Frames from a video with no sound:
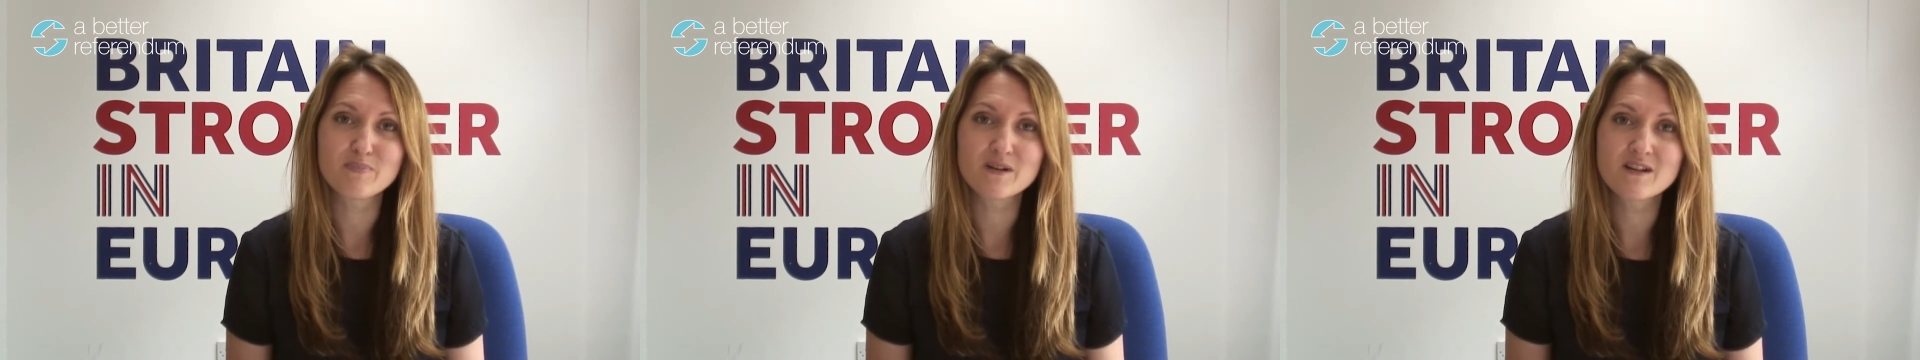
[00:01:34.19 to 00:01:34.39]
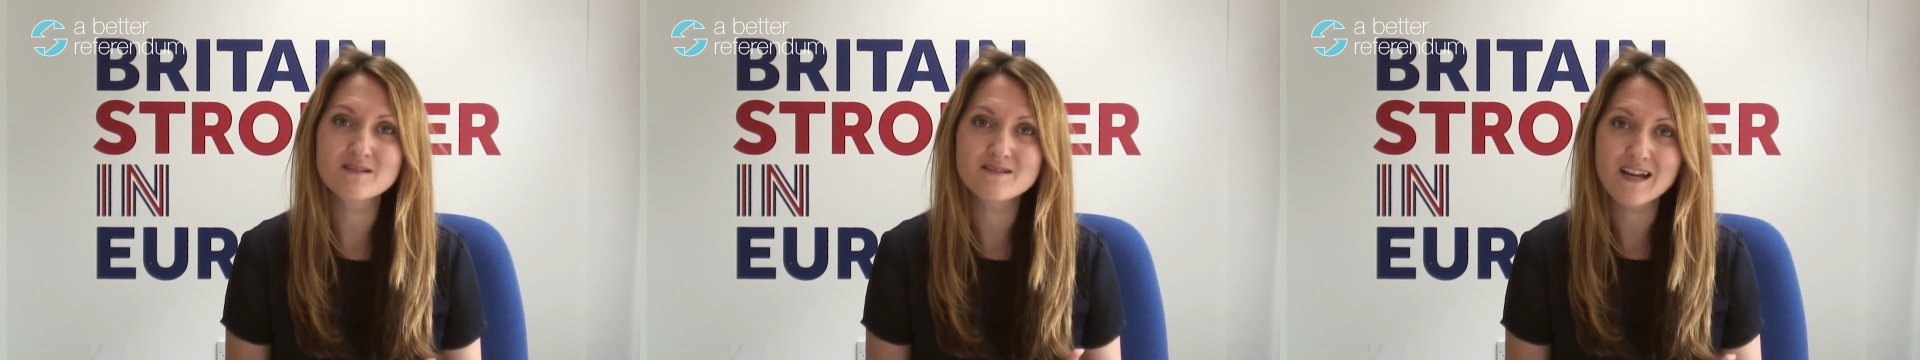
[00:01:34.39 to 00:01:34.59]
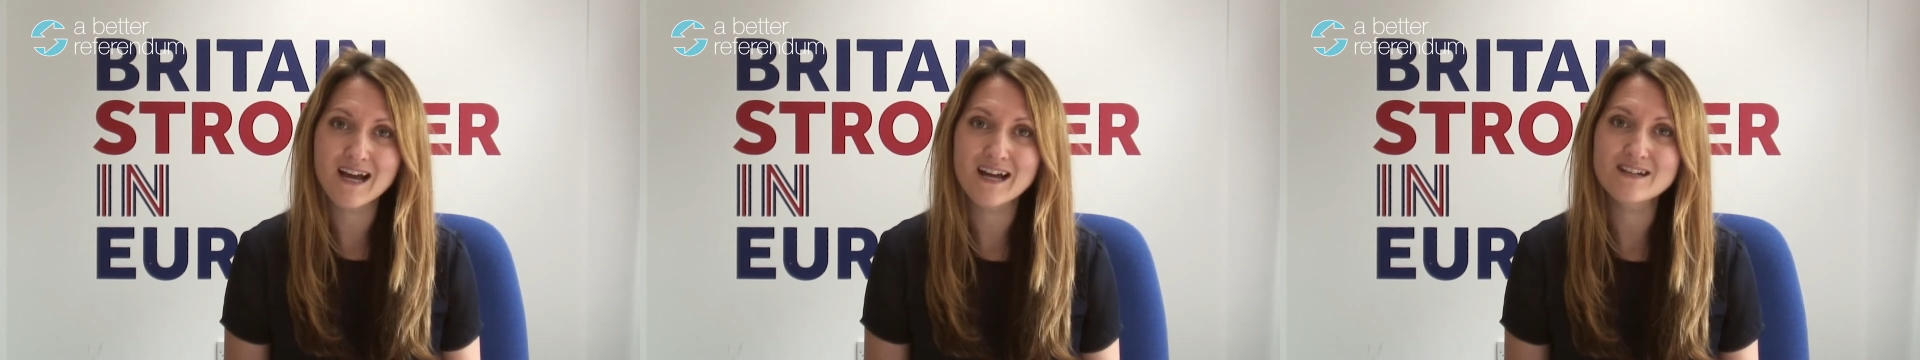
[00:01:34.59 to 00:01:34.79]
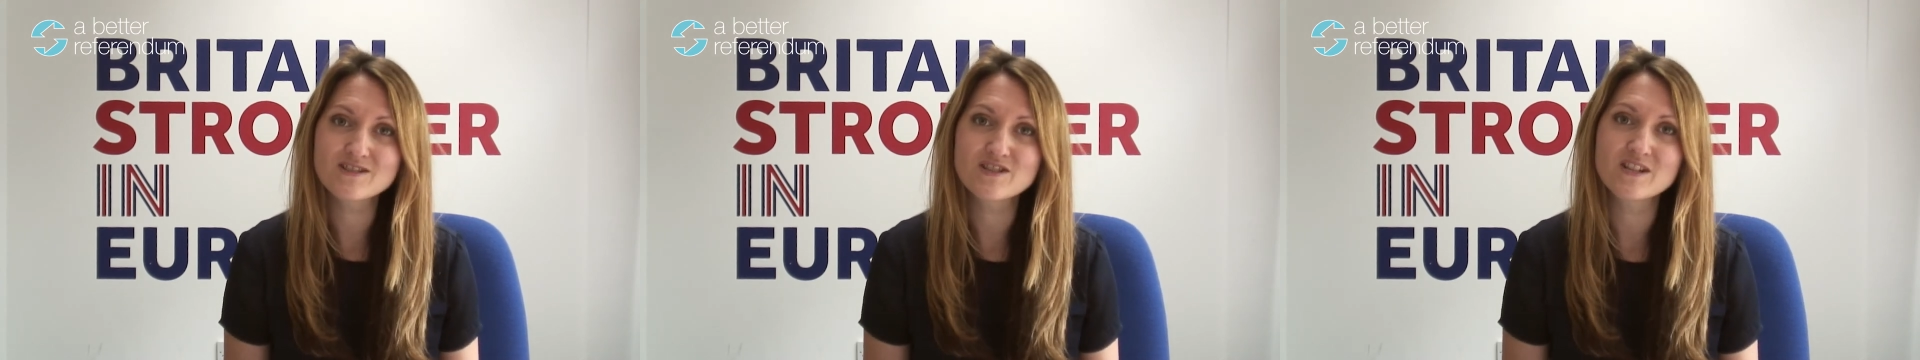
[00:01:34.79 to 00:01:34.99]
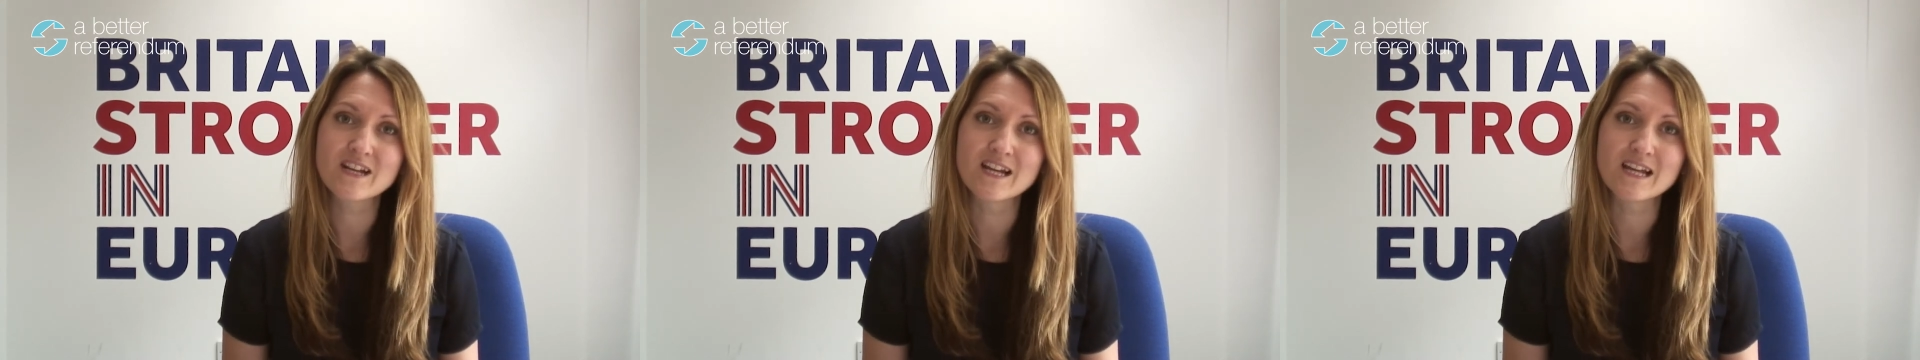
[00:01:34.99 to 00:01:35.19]
because
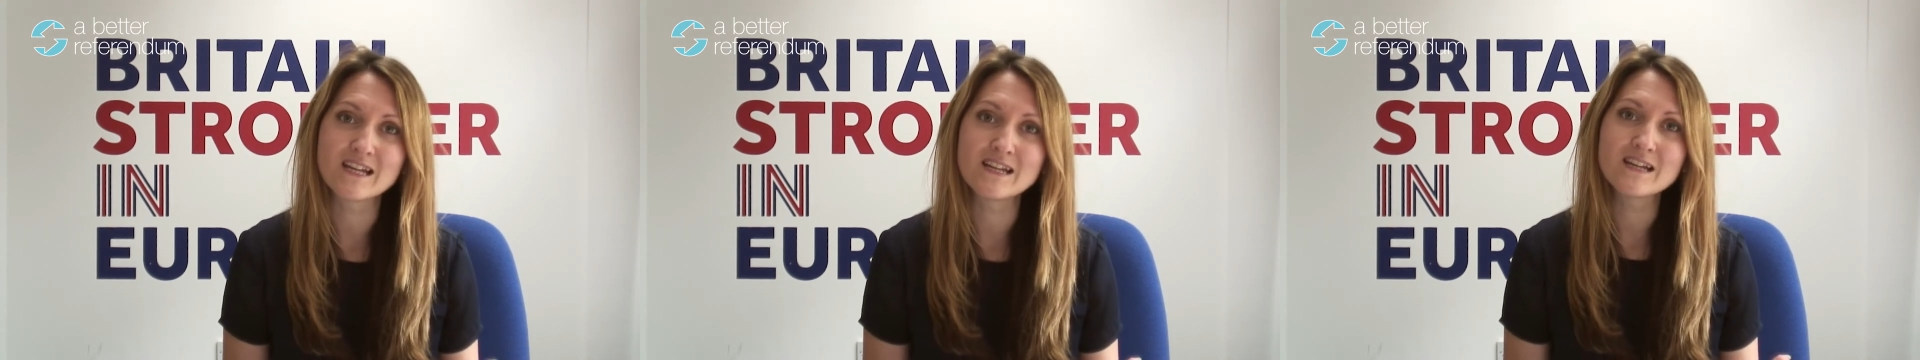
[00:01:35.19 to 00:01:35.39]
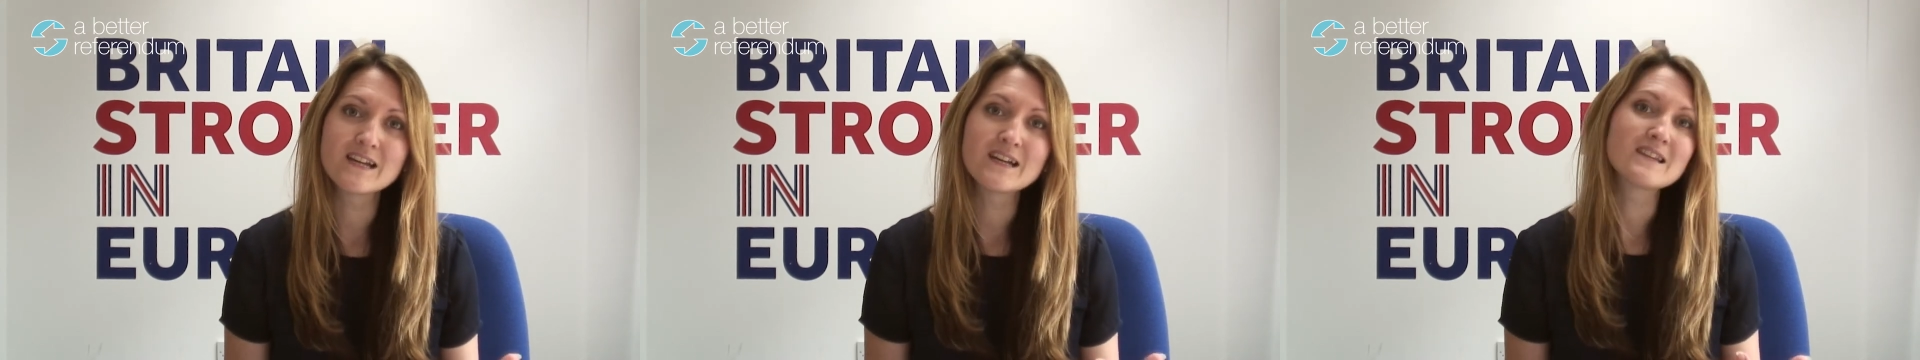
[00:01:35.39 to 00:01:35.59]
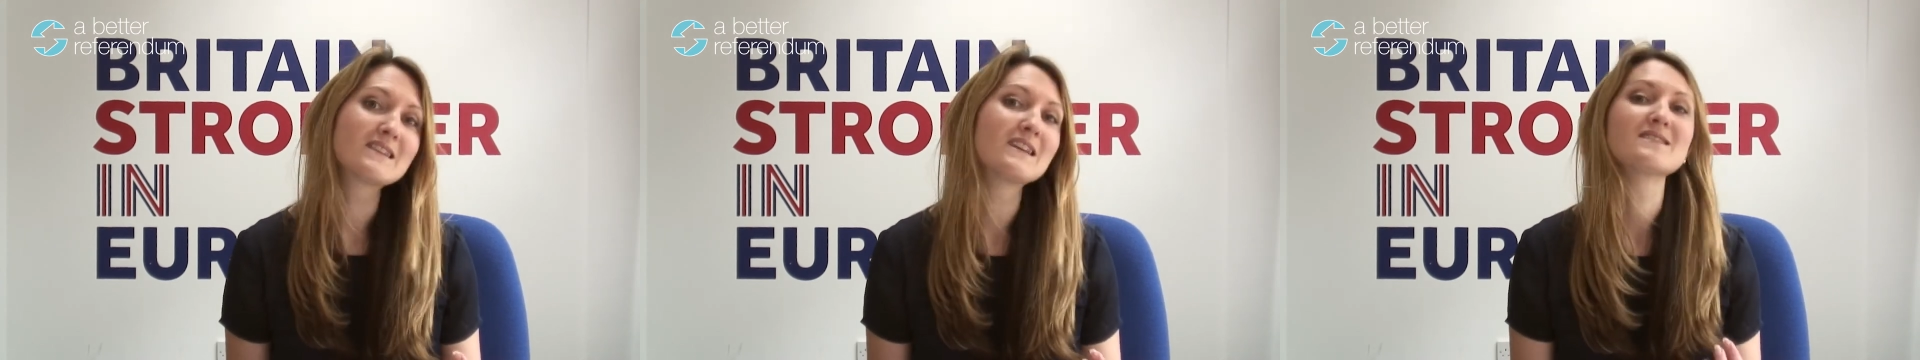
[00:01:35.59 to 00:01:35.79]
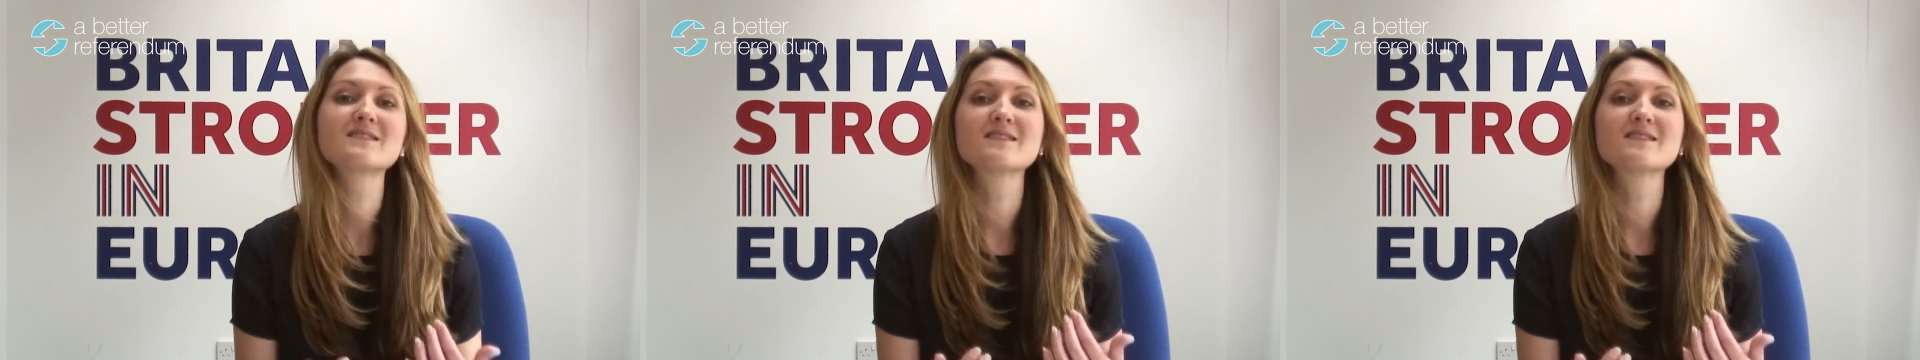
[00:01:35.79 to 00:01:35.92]
actually there's